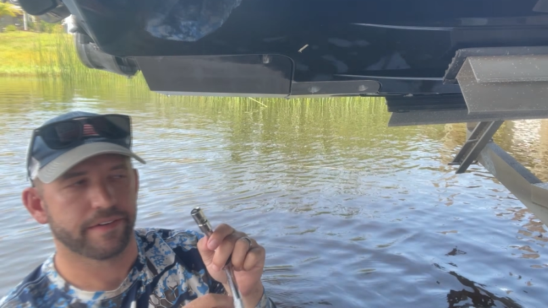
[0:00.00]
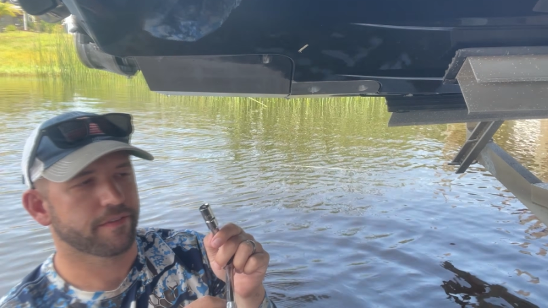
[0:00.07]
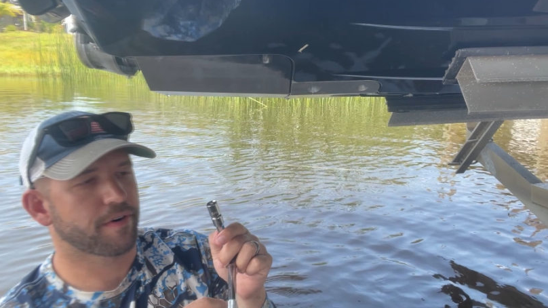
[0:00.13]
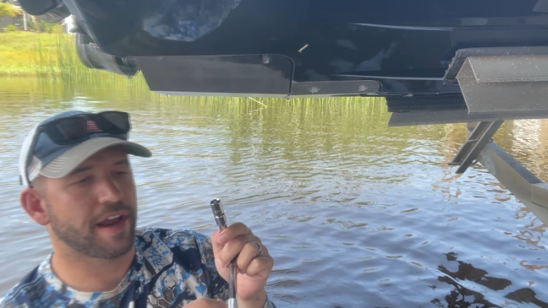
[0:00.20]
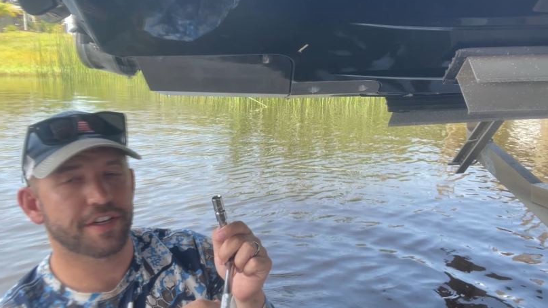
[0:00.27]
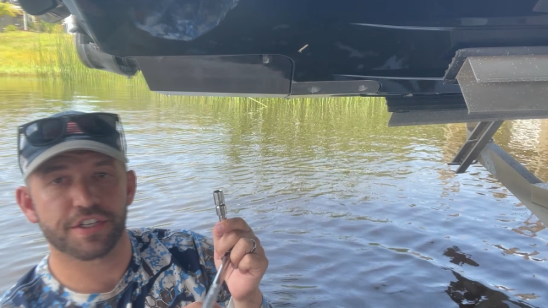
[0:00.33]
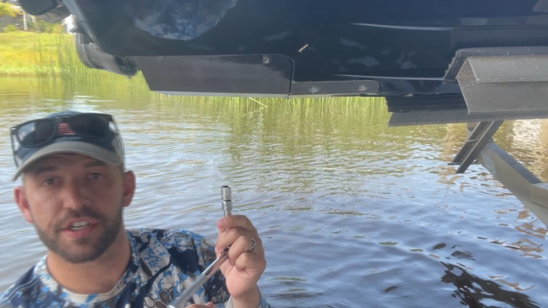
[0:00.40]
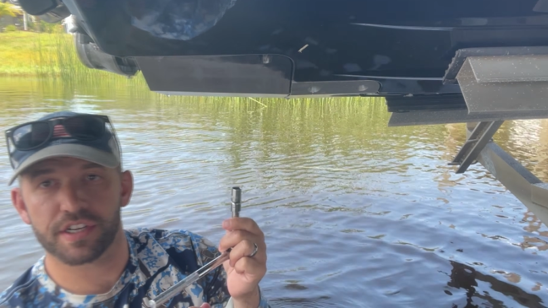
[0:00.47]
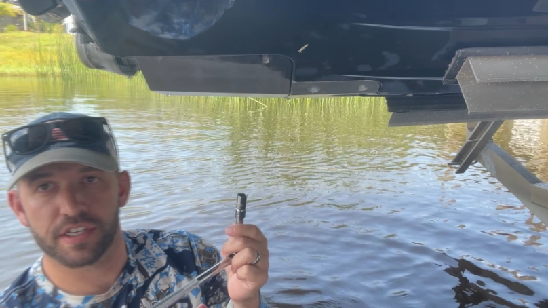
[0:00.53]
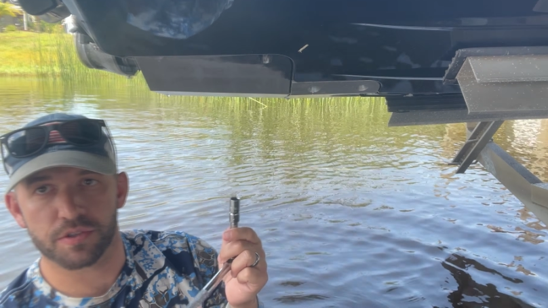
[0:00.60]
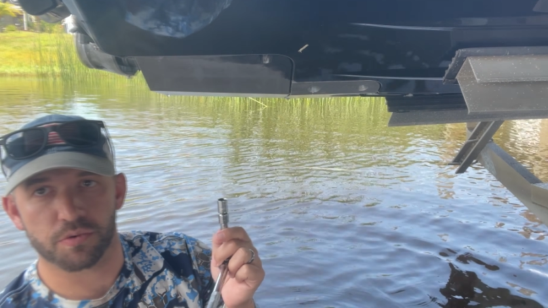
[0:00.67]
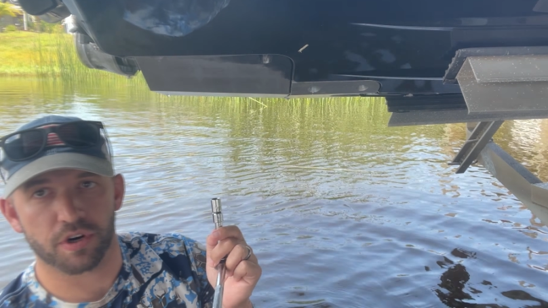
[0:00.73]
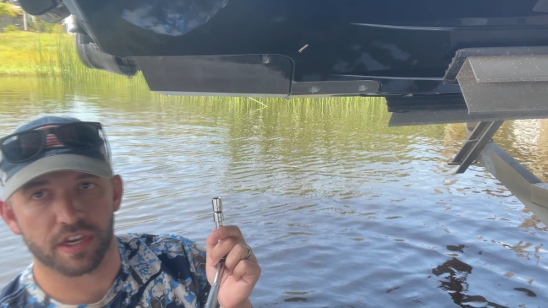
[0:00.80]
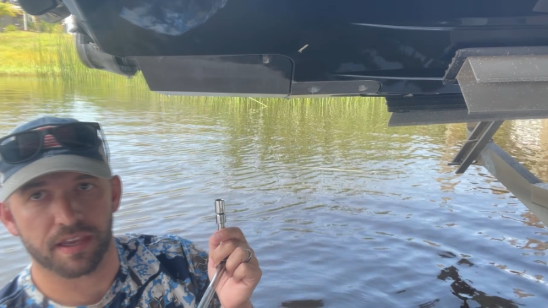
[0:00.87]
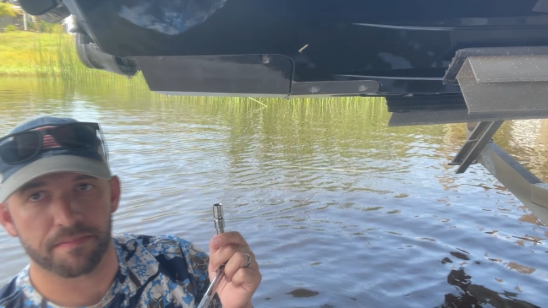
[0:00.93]
ratchet is
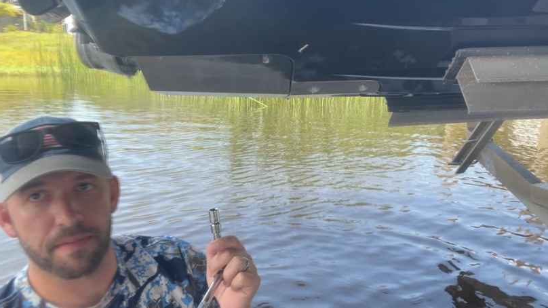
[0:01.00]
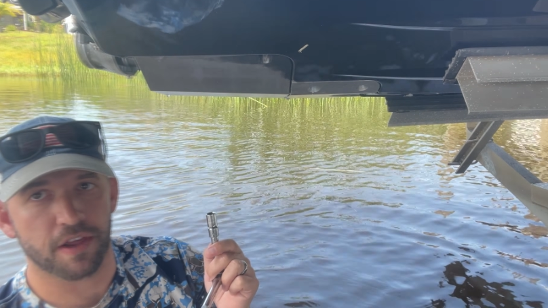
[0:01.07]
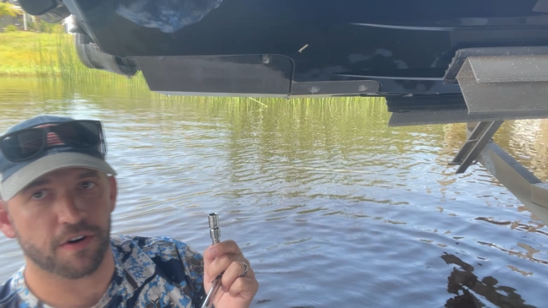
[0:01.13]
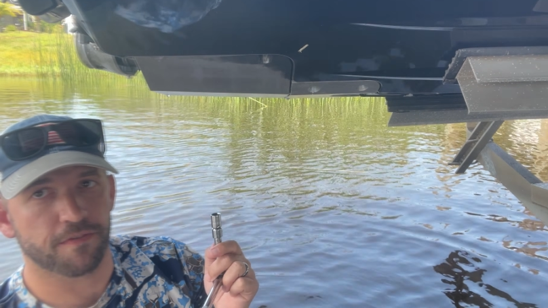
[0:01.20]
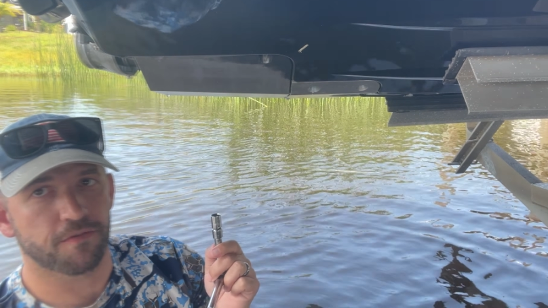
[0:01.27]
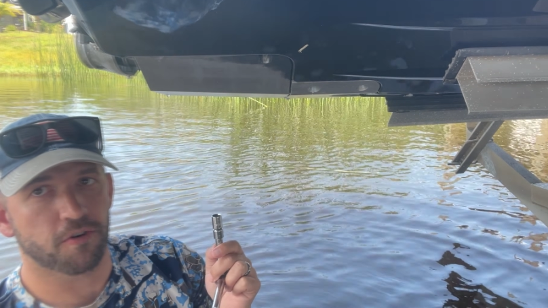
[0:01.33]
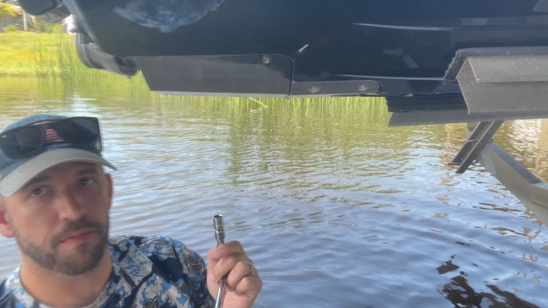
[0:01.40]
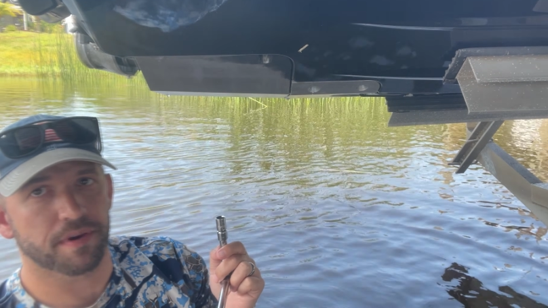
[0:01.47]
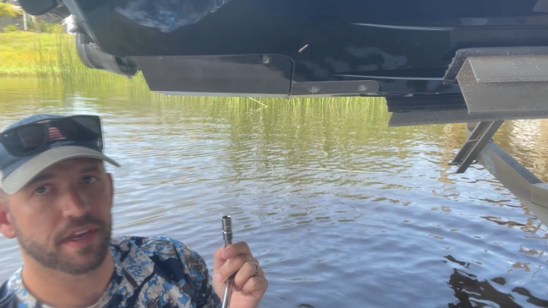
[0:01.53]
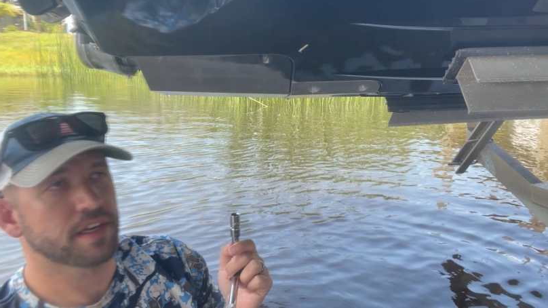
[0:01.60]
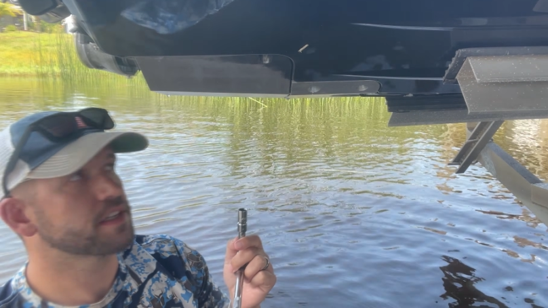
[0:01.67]
working better for me.